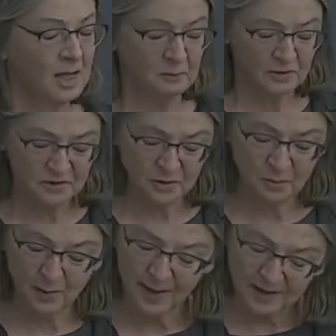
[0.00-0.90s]
and will
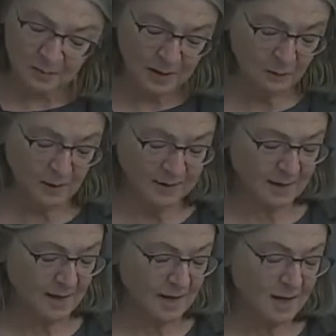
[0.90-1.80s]
surpass me one
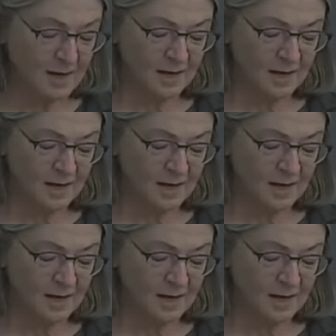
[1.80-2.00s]
day.